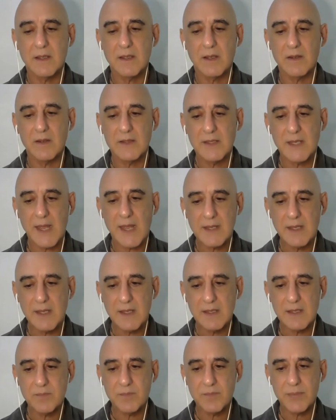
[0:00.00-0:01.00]

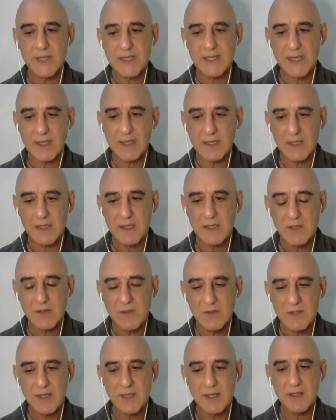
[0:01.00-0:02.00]
Ontake, particularly
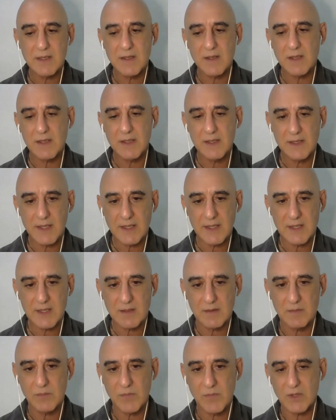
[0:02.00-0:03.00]
using the
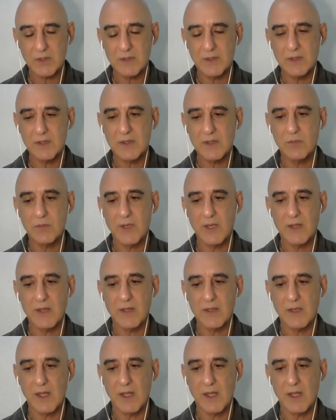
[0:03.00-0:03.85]
distal models with